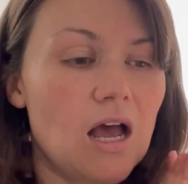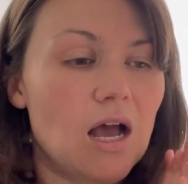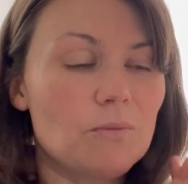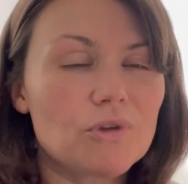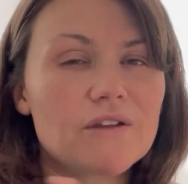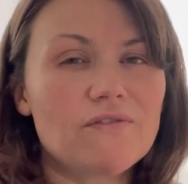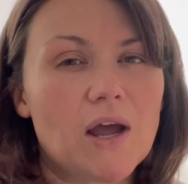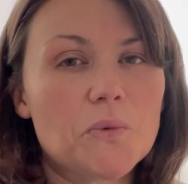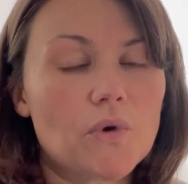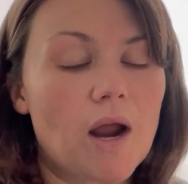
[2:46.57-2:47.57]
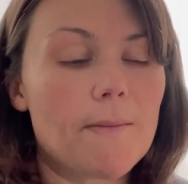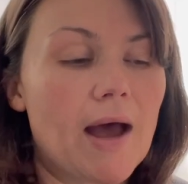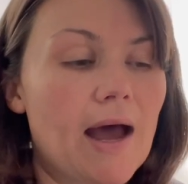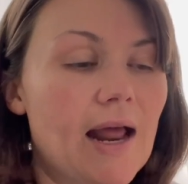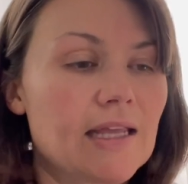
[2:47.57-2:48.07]
I'm really fine where I'm
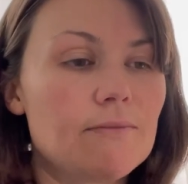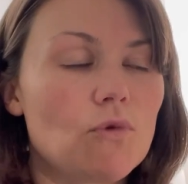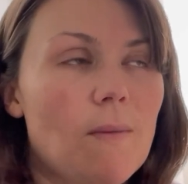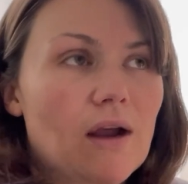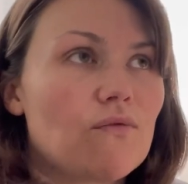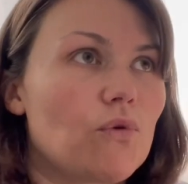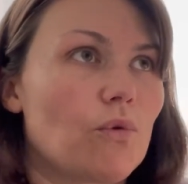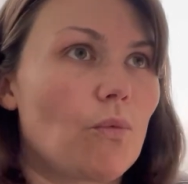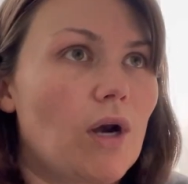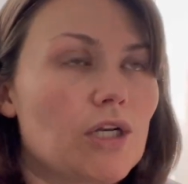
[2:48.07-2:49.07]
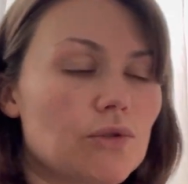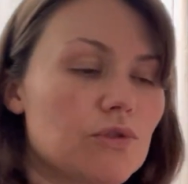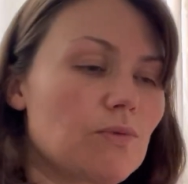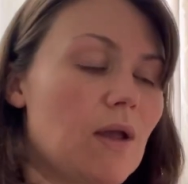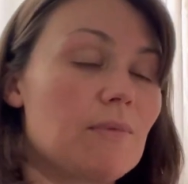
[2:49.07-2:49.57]
at. I keep going back and forth with wanting to
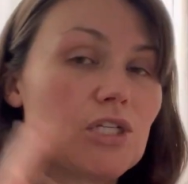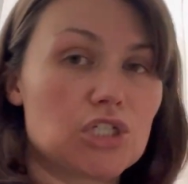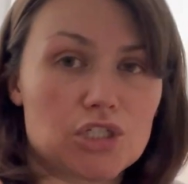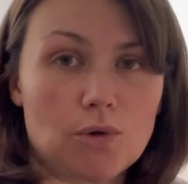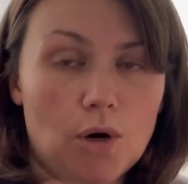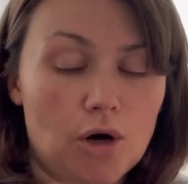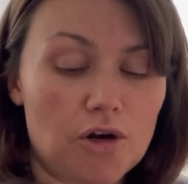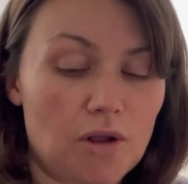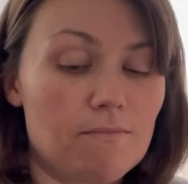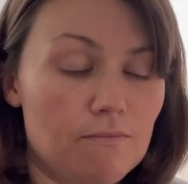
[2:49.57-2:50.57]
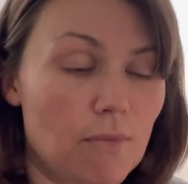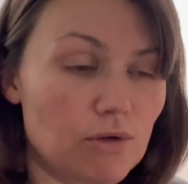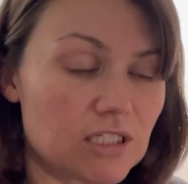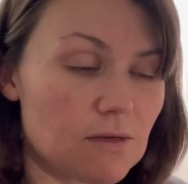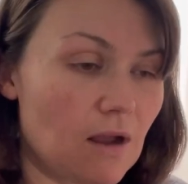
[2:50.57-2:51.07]
lose weight, but it's just so hard,
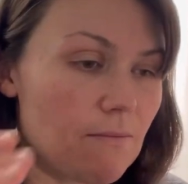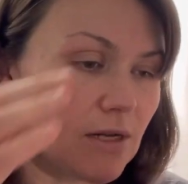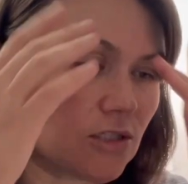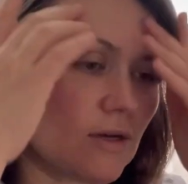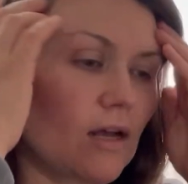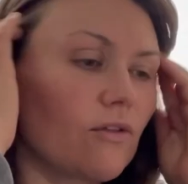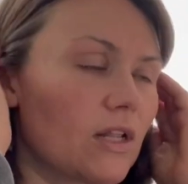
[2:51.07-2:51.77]
mostly on my mental health.